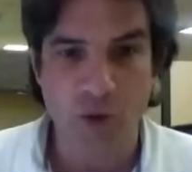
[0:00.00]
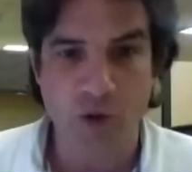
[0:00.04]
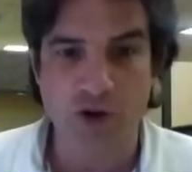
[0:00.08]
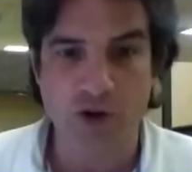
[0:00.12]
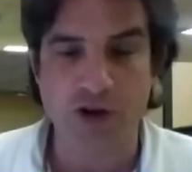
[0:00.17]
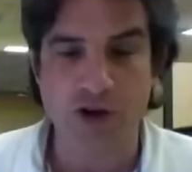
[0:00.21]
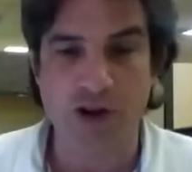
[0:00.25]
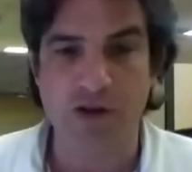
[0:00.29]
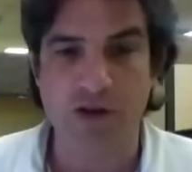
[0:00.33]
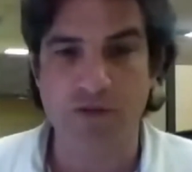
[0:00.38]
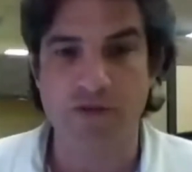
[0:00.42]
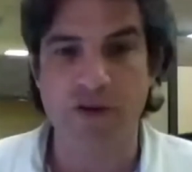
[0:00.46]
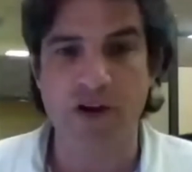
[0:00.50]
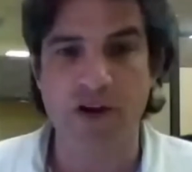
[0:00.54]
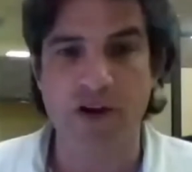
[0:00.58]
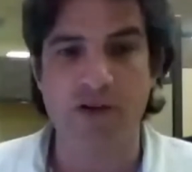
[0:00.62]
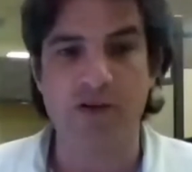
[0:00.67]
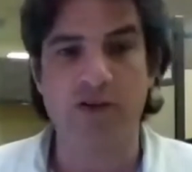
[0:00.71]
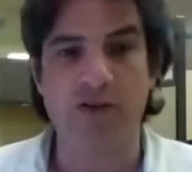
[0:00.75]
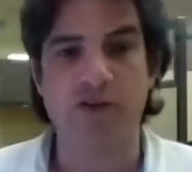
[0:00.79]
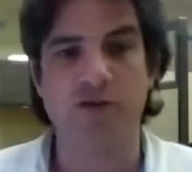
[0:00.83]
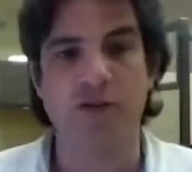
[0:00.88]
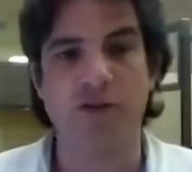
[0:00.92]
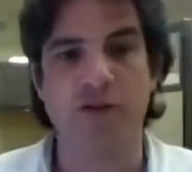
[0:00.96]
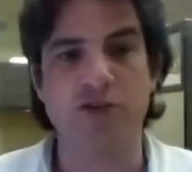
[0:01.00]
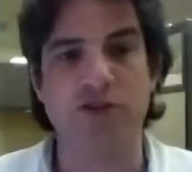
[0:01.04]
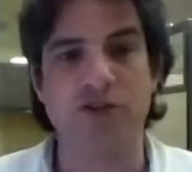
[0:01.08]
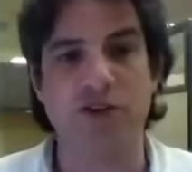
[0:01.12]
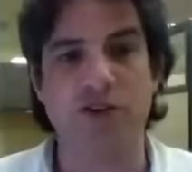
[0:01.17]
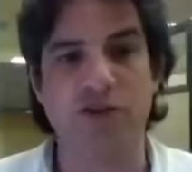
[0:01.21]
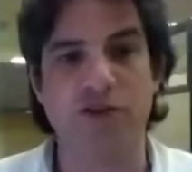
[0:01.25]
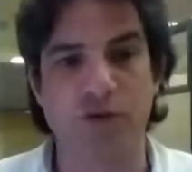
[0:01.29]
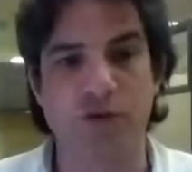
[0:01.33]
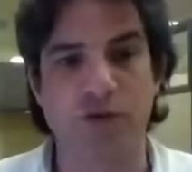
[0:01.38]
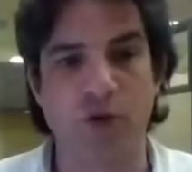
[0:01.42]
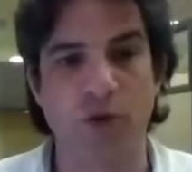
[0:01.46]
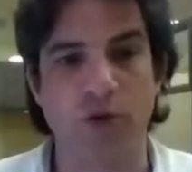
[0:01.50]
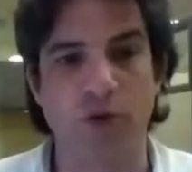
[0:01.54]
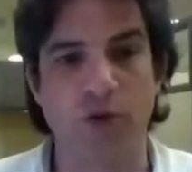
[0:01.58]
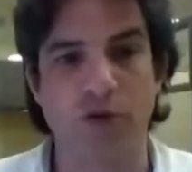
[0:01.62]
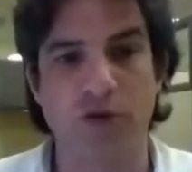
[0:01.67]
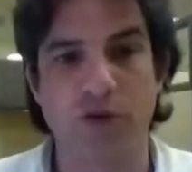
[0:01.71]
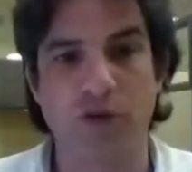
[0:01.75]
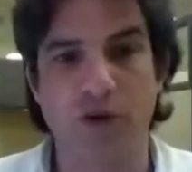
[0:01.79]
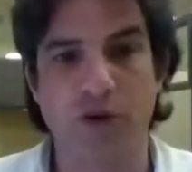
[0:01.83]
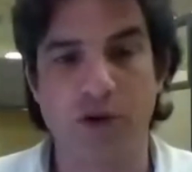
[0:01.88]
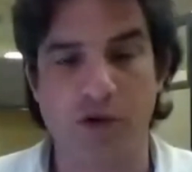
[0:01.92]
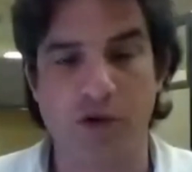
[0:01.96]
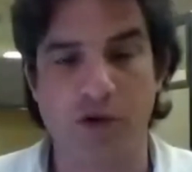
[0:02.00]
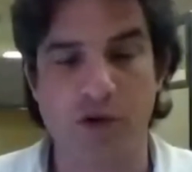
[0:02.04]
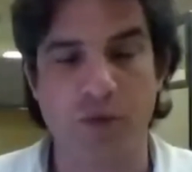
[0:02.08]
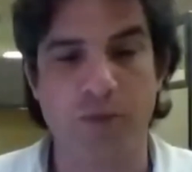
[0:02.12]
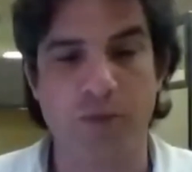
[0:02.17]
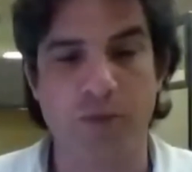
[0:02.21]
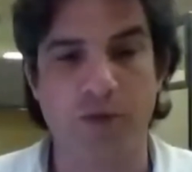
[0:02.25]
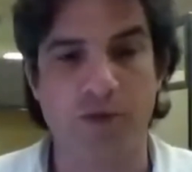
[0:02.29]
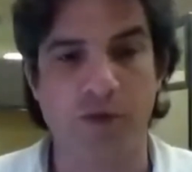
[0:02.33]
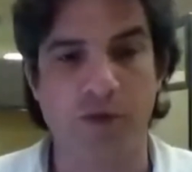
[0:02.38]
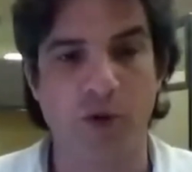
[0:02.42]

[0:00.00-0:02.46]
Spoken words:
which is a very stringent group